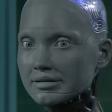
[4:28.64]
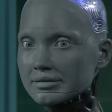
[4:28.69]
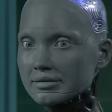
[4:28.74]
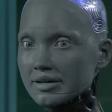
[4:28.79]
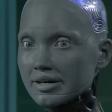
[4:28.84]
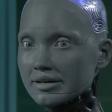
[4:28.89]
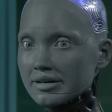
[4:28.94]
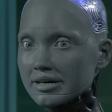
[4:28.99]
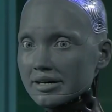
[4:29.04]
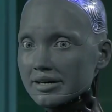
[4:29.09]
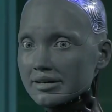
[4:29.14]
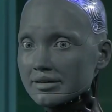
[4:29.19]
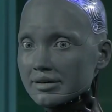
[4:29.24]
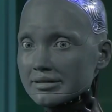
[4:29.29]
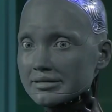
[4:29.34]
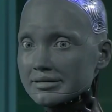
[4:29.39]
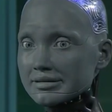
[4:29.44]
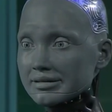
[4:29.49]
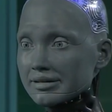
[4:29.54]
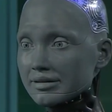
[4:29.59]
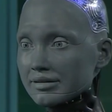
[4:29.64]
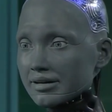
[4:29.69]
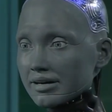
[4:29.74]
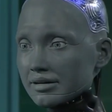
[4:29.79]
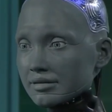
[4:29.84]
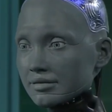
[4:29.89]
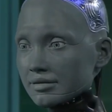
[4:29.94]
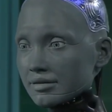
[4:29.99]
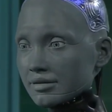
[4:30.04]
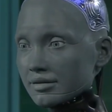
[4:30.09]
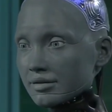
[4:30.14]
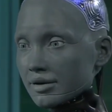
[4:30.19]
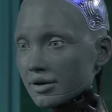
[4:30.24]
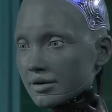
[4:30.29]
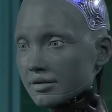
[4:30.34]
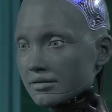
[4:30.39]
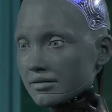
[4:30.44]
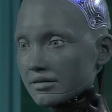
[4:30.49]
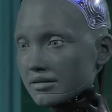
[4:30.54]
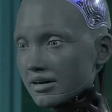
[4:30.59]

and spreading understanding, not